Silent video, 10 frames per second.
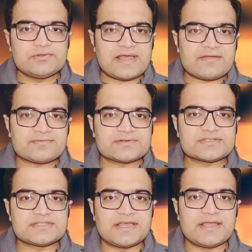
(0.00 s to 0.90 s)

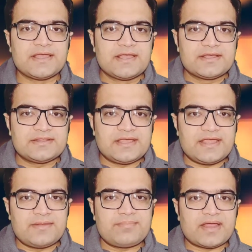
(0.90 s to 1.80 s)
efforts, they
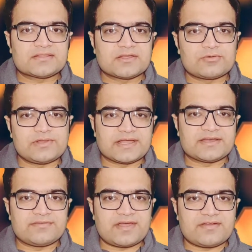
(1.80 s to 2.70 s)
impact the
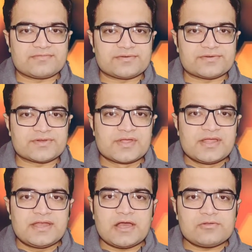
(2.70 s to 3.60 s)
collective effort.
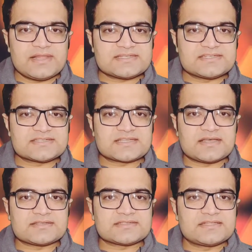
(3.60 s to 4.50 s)
Now let's
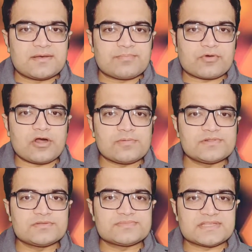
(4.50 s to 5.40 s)
discuss the
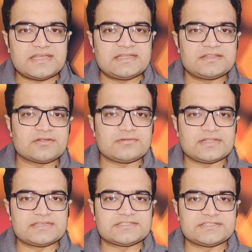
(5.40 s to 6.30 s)
problems in the
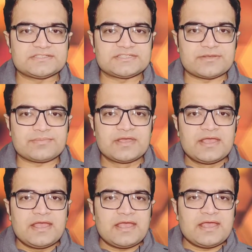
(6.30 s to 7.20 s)
relationship.
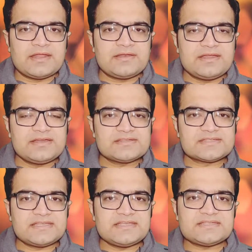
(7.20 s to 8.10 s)
And it is
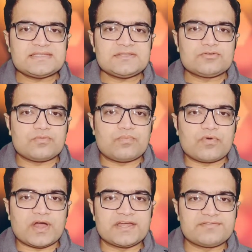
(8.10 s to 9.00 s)
easy to
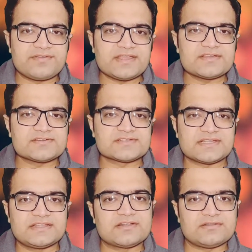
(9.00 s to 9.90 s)
point fingers
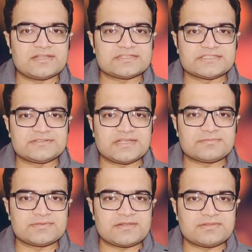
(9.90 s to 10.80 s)
in the
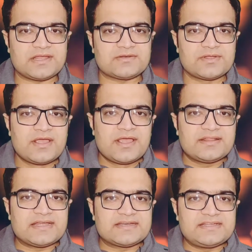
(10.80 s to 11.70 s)
relationship
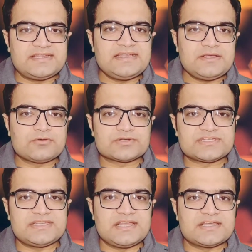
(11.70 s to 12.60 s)
that he or
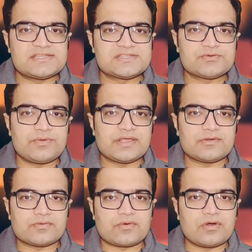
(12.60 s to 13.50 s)
she is doing
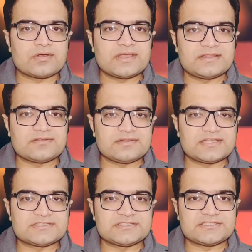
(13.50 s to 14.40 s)
wrong in the
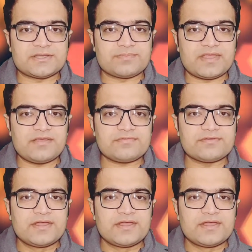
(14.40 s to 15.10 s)
relationship. If